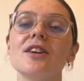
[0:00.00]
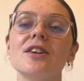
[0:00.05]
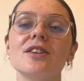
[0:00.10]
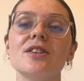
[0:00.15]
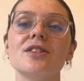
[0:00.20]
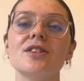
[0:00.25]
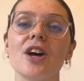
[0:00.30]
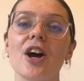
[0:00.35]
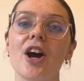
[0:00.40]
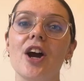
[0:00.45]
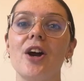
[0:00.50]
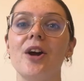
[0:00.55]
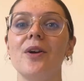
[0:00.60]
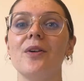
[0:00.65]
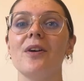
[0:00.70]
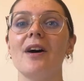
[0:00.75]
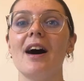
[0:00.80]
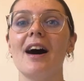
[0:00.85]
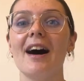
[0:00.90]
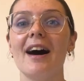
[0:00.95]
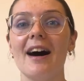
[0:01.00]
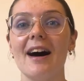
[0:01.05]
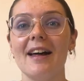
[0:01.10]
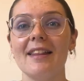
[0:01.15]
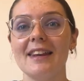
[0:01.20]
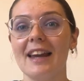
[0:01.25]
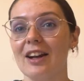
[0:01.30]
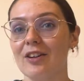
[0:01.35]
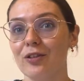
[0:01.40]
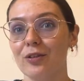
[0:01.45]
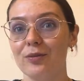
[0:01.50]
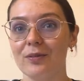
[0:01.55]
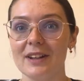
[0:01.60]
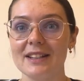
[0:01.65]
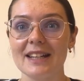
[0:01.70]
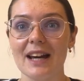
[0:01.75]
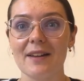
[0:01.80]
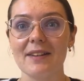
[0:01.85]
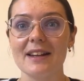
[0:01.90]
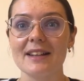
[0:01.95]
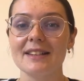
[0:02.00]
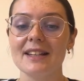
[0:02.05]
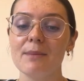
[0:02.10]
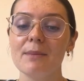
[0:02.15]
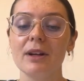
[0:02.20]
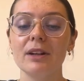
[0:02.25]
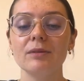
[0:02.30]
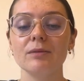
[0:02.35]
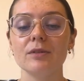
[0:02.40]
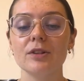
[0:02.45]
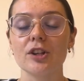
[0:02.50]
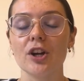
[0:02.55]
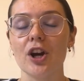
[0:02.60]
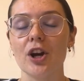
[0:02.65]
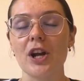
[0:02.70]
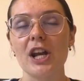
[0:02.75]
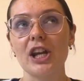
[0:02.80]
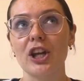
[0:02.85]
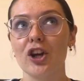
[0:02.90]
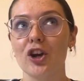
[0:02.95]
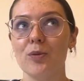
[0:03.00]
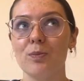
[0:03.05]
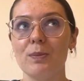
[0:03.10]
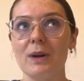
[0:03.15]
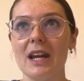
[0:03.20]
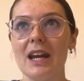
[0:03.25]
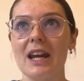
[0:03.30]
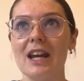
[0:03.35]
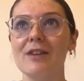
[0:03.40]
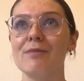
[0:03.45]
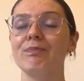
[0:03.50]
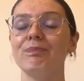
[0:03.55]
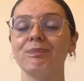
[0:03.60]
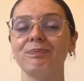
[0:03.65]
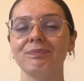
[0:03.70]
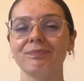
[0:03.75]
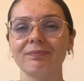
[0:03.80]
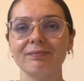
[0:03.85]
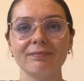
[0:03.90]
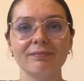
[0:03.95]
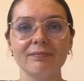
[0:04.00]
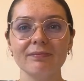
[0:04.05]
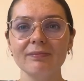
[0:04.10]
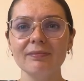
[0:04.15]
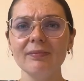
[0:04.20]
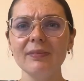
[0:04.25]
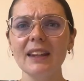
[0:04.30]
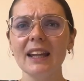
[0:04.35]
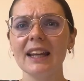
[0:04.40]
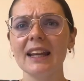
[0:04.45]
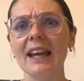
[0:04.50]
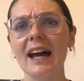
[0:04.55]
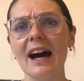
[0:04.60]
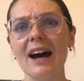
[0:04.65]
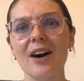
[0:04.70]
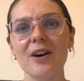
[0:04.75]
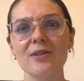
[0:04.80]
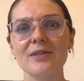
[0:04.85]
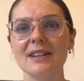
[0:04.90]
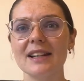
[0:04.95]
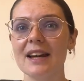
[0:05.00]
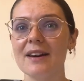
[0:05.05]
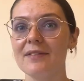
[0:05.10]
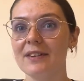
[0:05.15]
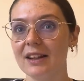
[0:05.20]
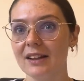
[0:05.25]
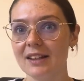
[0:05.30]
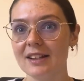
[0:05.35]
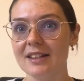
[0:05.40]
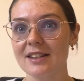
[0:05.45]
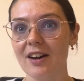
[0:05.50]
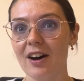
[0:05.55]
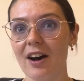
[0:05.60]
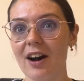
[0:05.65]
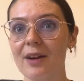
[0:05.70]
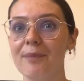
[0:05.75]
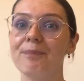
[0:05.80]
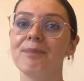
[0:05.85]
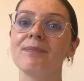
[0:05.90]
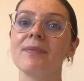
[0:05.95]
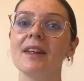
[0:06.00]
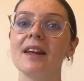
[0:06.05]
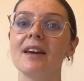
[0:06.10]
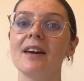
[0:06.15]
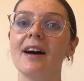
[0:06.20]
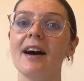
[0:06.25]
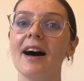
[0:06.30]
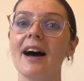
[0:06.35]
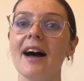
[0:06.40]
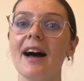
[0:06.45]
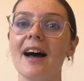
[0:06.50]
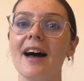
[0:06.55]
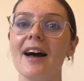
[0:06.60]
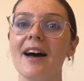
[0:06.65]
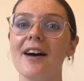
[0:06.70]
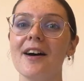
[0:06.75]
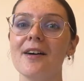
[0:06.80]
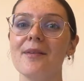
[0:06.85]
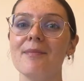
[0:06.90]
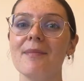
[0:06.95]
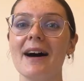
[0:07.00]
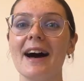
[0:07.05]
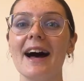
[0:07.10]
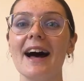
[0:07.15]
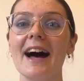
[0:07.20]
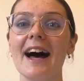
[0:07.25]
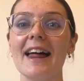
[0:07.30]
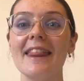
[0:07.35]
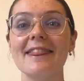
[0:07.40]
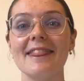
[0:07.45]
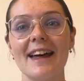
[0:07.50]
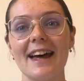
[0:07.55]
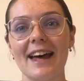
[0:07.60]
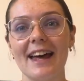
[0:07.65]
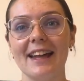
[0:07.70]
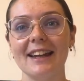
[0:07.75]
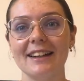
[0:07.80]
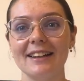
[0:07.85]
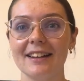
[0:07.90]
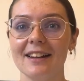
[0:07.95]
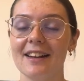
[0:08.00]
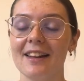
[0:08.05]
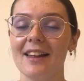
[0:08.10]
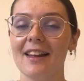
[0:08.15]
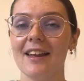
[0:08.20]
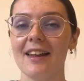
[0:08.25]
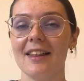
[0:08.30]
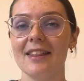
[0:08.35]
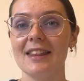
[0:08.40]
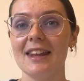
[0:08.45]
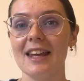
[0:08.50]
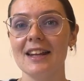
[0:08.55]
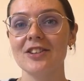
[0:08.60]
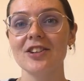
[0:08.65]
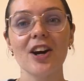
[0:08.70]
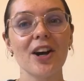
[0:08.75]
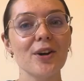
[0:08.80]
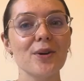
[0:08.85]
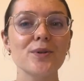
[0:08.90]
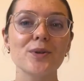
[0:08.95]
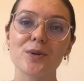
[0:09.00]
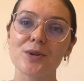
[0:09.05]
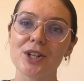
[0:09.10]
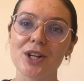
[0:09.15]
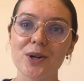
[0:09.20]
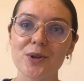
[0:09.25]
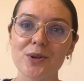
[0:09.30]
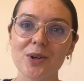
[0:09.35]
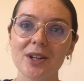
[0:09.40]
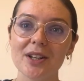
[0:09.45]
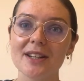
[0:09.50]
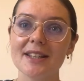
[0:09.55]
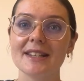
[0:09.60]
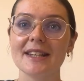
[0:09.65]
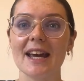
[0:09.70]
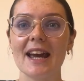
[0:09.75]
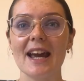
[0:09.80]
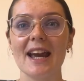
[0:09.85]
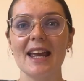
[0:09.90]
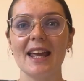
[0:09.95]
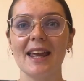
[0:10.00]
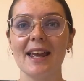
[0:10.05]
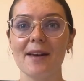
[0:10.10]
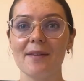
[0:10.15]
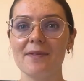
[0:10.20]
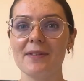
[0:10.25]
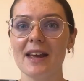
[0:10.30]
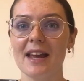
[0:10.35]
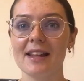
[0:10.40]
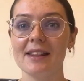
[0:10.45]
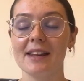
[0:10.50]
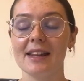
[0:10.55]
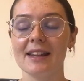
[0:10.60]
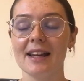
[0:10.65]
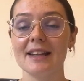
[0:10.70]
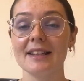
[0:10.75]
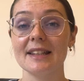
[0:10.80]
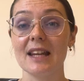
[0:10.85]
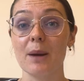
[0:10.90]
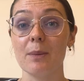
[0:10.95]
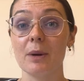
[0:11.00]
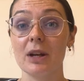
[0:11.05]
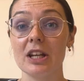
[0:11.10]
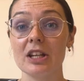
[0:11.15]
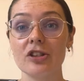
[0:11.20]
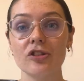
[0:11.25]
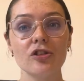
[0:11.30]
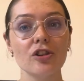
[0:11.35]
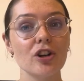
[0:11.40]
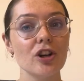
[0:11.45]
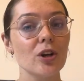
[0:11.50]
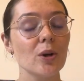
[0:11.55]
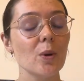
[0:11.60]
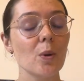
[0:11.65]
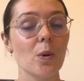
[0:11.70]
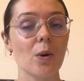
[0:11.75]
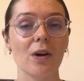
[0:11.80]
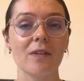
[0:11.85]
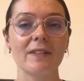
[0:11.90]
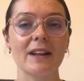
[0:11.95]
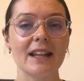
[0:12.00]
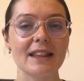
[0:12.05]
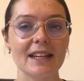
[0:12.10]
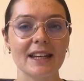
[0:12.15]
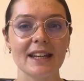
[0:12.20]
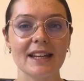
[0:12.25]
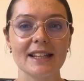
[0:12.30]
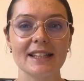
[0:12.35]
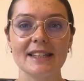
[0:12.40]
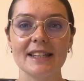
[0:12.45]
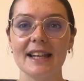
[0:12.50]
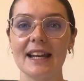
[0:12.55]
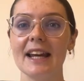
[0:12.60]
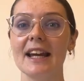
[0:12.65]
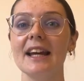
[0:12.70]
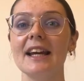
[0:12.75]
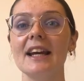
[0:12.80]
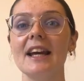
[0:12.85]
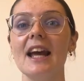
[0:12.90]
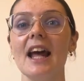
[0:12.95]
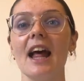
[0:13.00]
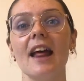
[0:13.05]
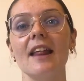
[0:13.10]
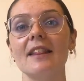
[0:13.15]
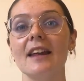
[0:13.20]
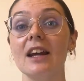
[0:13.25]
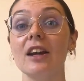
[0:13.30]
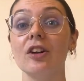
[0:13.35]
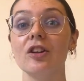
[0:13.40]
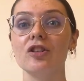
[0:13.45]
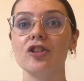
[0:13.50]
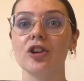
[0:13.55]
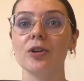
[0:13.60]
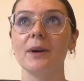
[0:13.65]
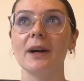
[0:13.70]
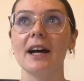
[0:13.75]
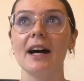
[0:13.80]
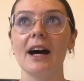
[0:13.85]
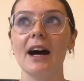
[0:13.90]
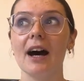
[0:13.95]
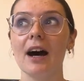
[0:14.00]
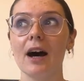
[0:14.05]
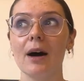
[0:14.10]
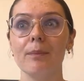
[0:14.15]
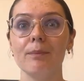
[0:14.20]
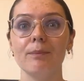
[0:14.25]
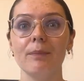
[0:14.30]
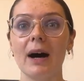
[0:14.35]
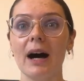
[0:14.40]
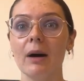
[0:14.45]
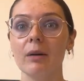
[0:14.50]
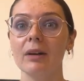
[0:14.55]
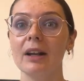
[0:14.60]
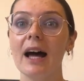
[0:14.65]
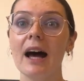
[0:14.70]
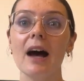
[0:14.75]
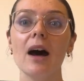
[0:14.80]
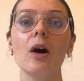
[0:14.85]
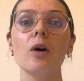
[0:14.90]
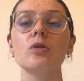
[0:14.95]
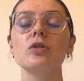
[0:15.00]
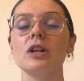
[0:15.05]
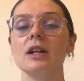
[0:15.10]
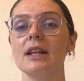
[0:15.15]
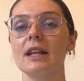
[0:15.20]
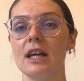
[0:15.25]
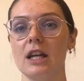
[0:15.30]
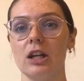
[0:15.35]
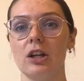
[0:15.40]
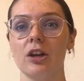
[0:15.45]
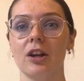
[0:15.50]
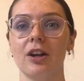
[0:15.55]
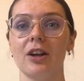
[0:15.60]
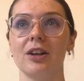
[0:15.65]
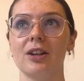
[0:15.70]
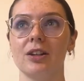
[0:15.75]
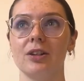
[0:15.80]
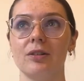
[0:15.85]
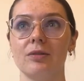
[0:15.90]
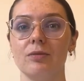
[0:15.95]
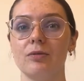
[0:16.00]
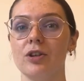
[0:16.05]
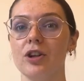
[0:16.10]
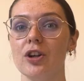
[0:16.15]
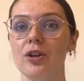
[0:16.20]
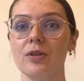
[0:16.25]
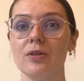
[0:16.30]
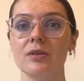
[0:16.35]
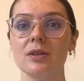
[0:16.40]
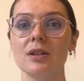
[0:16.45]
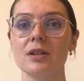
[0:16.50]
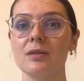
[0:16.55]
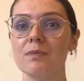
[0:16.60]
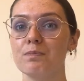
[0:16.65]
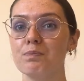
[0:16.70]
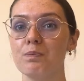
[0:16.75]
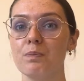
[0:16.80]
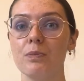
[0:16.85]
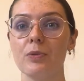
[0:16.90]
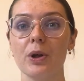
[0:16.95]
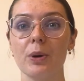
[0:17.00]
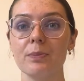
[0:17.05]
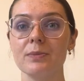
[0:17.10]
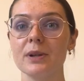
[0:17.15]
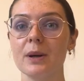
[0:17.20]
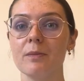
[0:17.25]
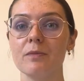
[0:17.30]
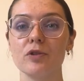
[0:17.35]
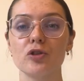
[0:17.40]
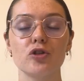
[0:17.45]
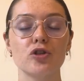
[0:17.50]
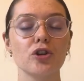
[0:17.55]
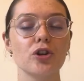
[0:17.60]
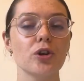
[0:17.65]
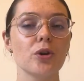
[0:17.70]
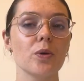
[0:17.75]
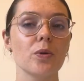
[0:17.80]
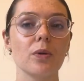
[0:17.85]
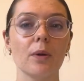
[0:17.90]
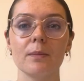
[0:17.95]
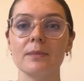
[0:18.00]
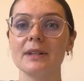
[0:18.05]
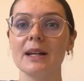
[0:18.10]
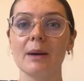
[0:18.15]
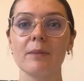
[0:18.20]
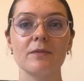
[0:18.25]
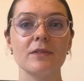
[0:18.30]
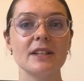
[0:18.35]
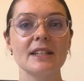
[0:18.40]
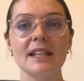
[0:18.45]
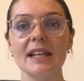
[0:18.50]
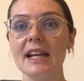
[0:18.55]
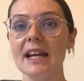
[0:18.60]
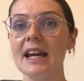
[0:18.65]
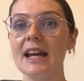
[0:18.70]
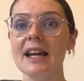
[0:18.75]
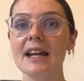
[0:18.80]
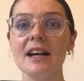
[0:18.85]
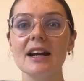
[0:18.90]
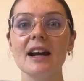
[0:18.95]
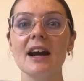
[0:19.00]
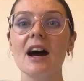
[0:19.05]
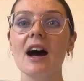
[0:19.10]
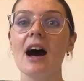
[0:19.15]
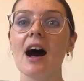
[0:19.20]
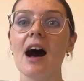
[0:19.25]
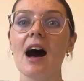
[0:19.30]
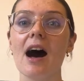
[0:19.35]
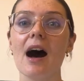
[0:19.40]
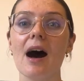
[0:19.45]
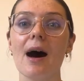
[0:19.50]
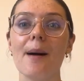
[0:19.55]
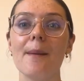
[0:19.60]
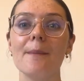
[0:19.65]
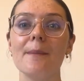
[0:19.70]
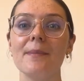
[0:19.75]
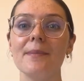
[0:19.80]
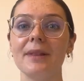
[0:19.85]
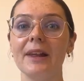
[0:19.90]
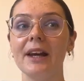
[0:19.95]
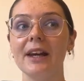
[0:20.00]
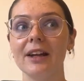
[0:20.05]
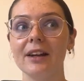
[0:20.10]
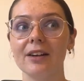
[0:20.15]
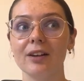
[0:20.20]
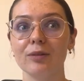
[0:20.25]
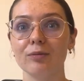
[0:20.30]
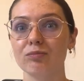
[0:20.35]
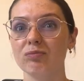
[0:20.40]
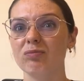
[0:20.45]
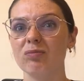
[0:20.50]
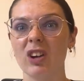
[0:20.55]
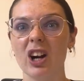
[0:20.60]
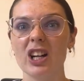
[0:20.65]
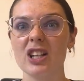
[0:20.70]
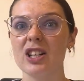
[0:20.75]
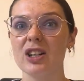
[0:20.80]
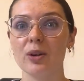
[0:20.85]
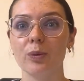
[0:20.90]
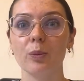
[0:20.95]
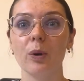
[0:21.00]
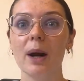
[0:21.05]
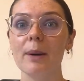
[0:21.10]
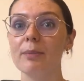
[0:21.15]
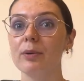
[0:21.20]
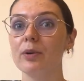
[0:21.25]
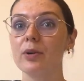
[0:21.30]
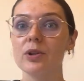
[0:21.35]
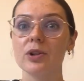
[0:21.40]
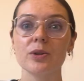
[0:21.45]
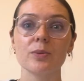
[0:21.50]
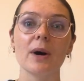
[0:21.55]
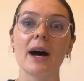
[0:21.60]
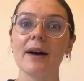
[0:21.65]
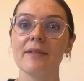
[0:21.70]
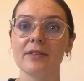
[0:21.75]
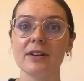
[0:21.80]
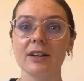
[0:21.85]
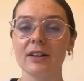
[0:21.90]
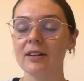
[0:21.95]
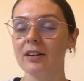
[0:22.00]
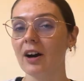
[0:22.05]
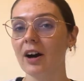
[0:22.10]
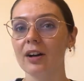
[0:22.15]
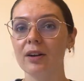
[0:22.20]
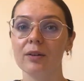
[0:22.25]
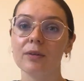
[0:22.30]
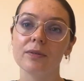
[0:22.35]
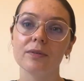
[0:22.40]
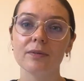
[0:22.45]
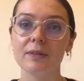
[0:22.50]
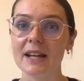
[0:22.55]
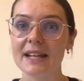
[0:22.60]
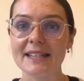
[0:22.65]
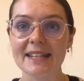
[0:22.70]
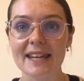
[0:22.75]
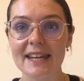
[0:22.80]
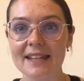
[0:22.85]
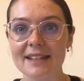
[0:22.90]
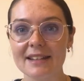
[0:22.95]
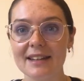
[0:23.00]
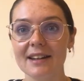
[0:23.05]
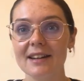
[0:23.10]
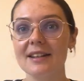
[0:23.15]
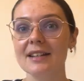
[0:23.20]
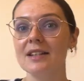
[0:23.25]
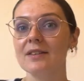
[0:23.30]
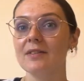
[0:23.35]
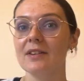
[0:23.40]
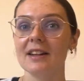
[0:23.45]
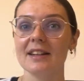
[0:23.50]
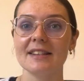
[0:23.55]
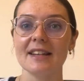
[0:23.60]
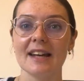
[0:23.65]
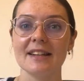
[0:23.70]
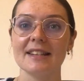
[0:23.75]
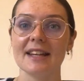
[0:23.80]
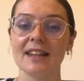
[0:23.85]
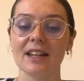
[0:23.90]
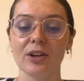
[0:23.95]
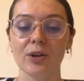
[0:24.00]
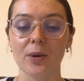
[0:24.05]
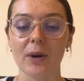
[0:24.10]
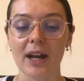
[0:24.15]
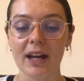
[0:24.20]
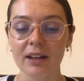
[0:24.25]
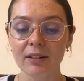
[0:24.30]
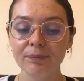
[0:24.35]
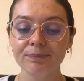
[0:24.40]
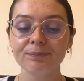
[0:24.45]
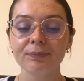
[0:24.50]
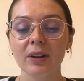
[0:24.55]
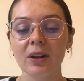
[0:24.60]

So the adult reads out their statement. So it could be cows live in the sky. And then the child or children say if they think that statement is true or if they think it's silly. They can do it out loud. They can use thumbs up for true, thumbs down for silly. They can write it on whiteboards, whatever kind of is easiest for the setting that you're in.